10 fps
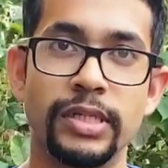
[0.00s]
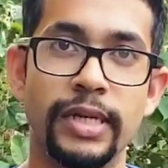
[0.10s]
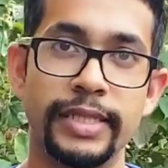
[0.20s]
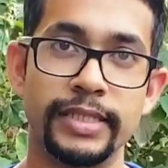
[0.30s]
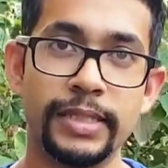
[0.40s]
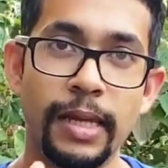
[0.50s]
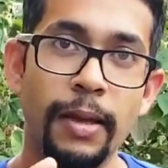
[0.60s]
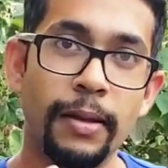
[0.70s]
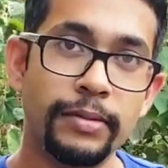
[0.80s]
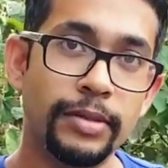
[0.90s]
let it
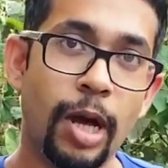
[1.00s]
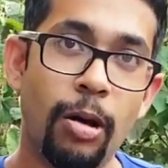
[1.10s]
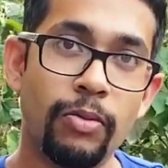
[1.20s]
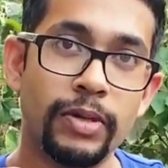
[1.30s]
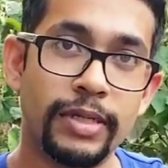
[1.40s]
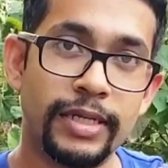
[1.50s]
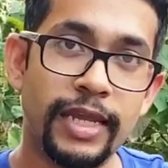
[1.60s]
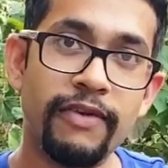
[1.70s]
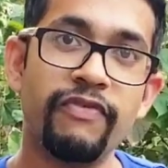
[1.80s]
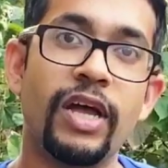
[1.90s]
now
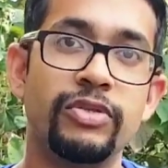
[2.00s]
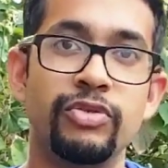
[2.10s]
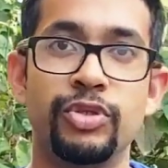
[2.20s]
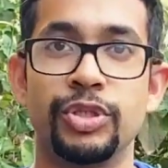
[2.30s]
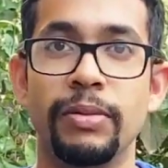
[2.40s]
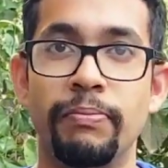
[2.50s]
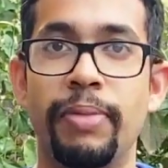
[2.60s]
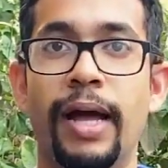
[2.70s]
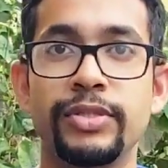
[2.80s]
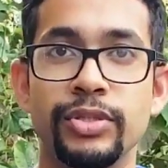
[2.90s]
give that nutrition
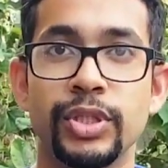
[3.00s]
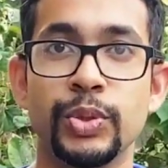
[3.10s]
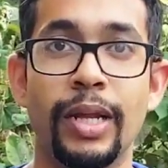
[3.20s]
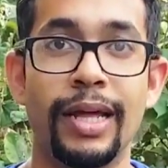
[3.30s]
back to your soil.